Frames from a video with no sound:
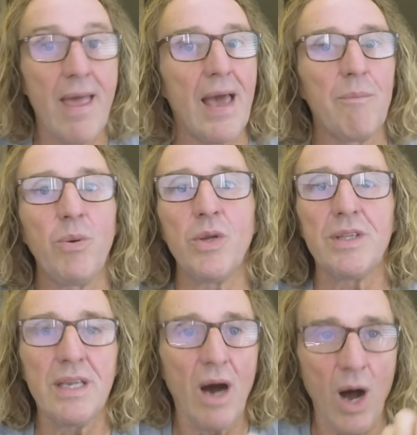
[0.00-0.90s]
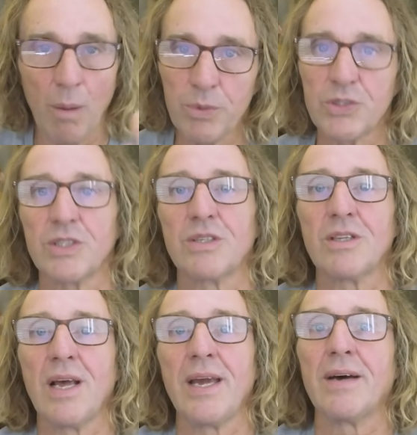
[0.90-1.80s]
and put the opposite
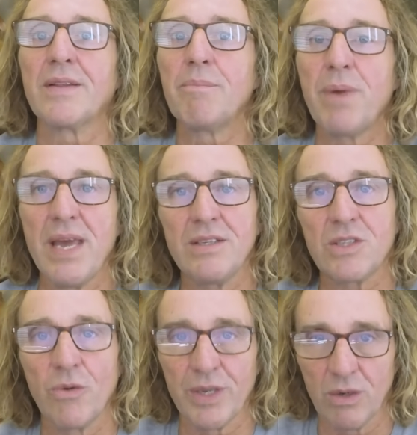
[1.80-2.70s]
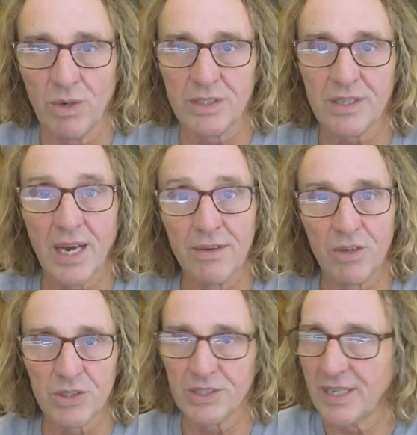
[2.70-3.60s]
delay on the bass going to one side
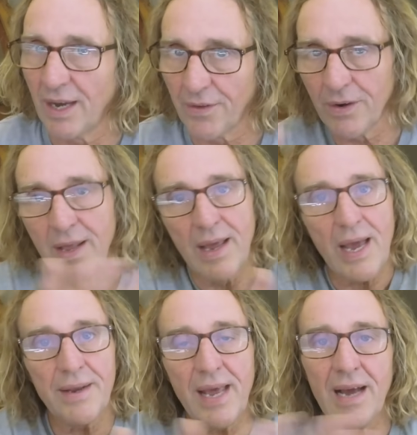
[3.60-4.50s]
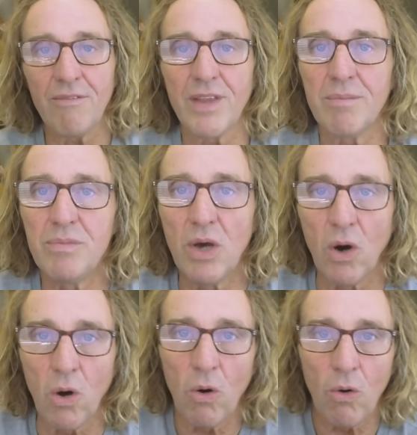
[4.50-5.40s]
versus the other, and have them
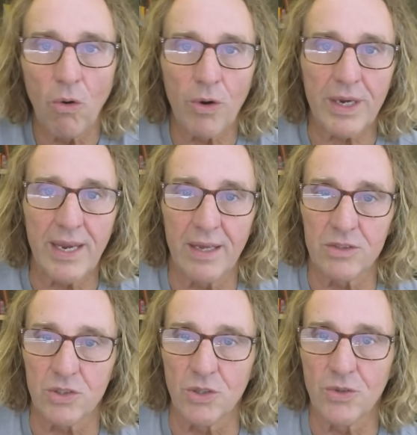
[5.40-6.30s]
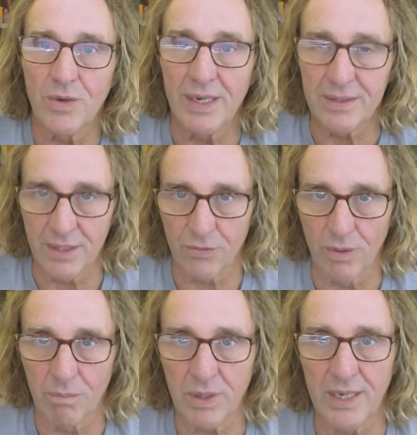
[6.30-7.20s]
null or cancel at
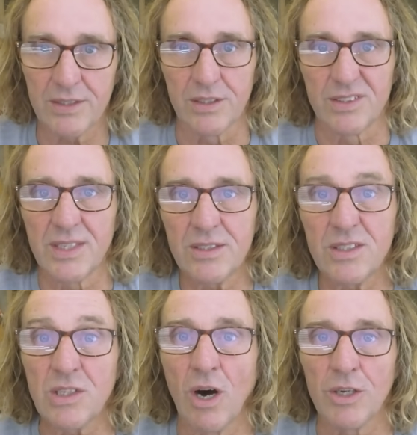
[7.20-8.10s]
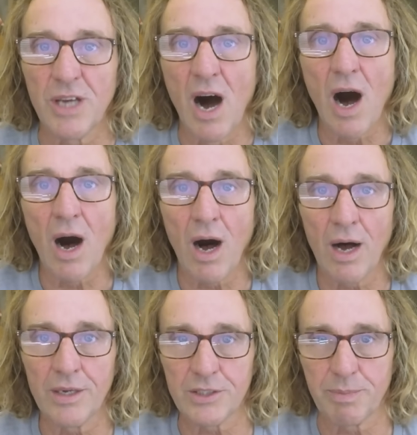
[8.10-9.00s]
different places. This is called
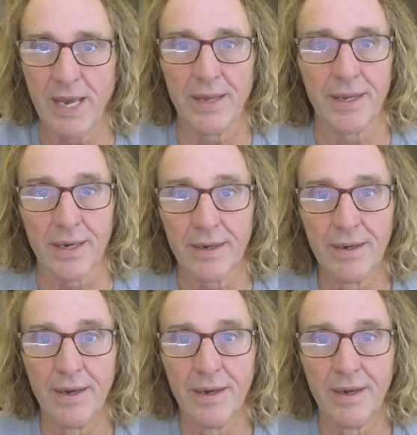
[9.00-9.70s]
Haas panning.